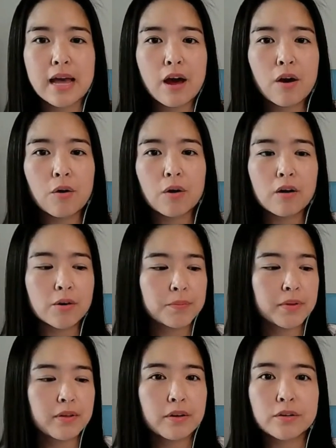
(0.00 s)
how our
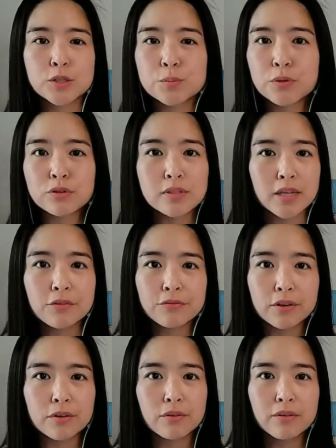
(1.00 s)
peers perceive
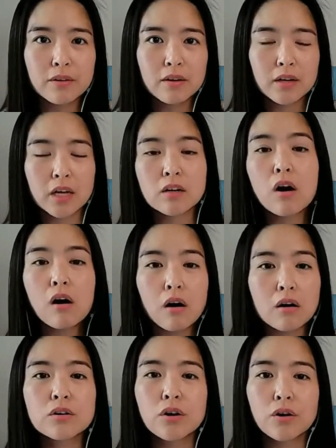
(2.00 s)
you can
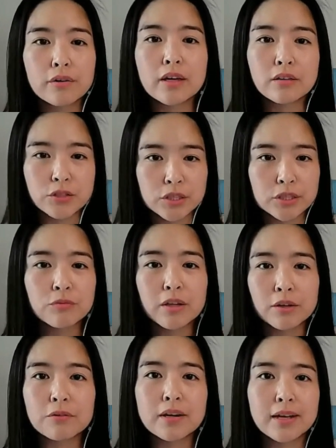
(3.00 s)
all go into
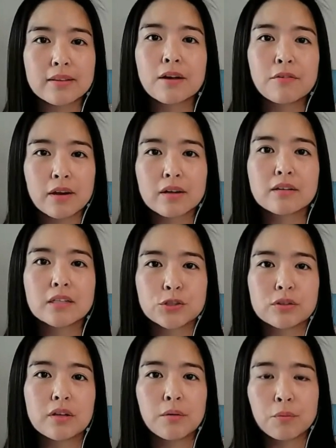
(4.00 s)
whether we get that
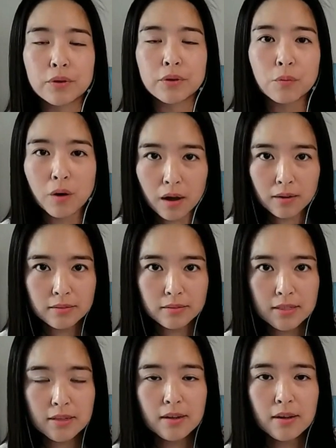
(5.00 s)
recognition that we
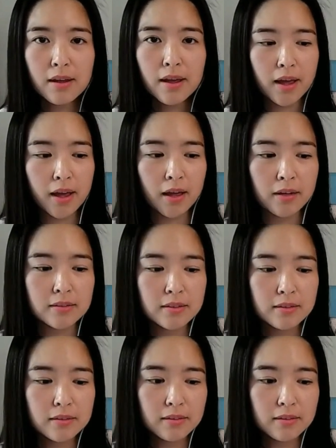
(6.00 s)
want. And